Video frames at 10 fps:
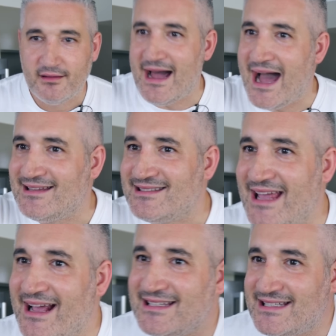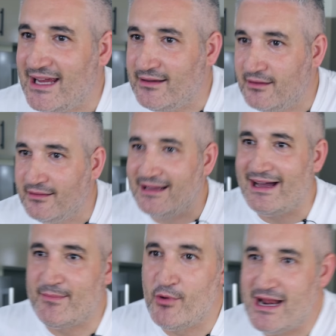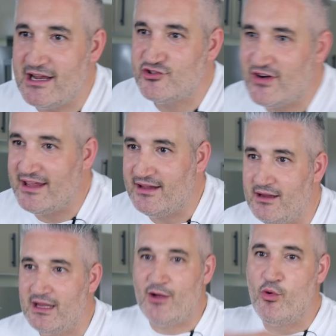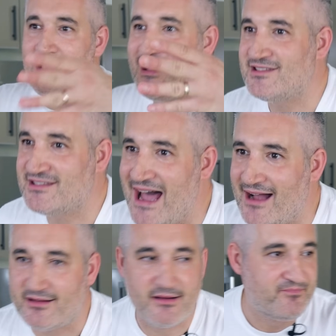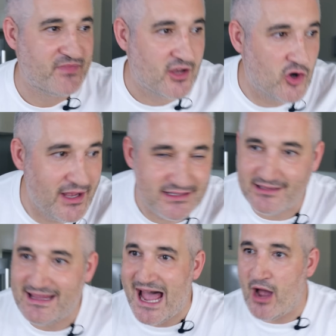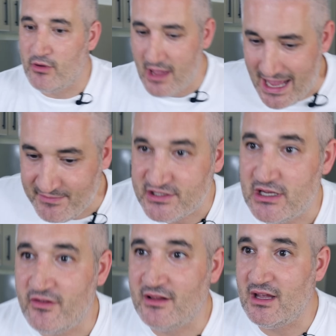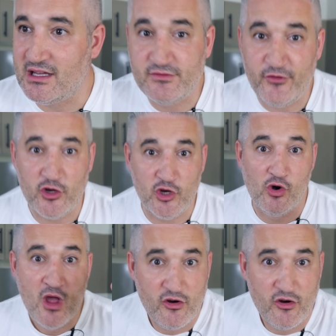Guys, take a seat. The carbonara is ready. It will get stuck. Go and sit down. I'm serving this for you